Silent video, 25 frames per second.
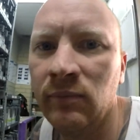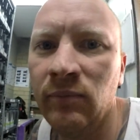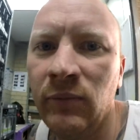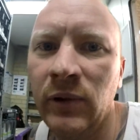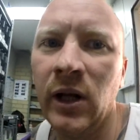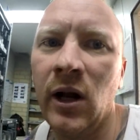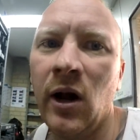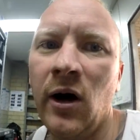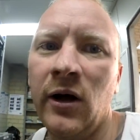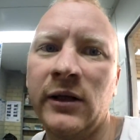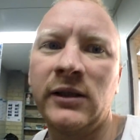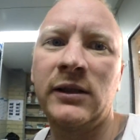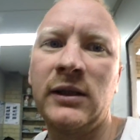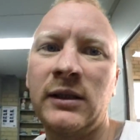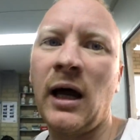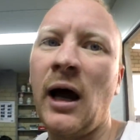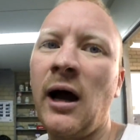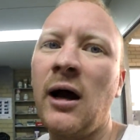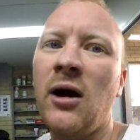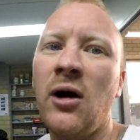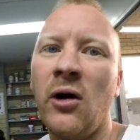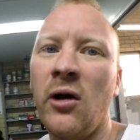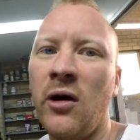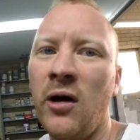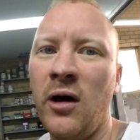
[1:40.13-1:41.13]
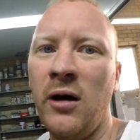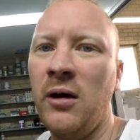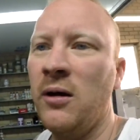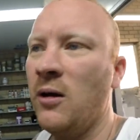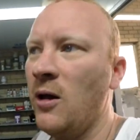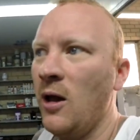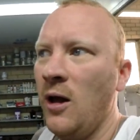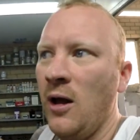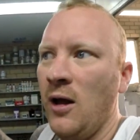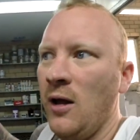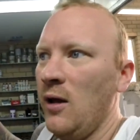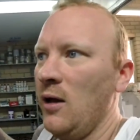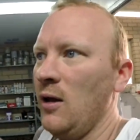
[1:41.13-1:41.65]
you're not stuck on a
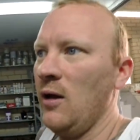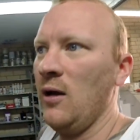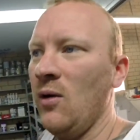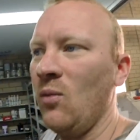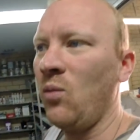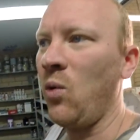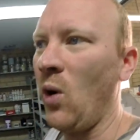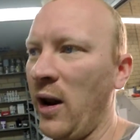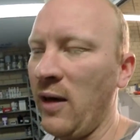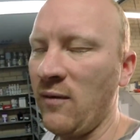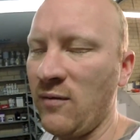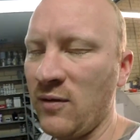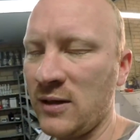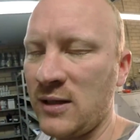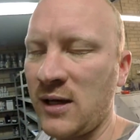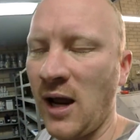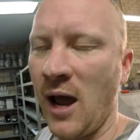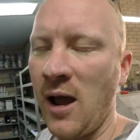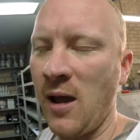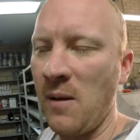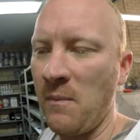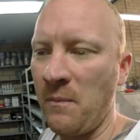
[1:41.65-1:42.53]
whatever day